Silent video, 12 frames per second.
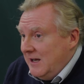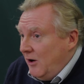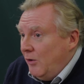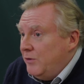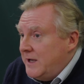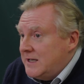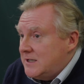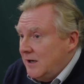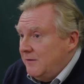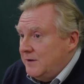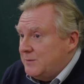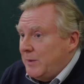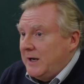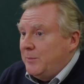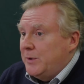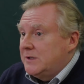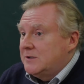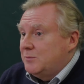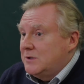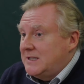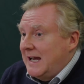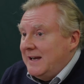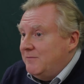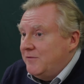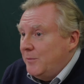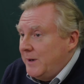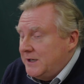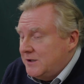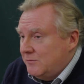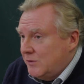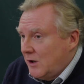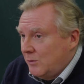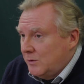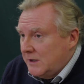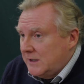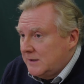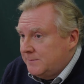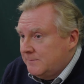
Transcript: on their service papers was that information recorded.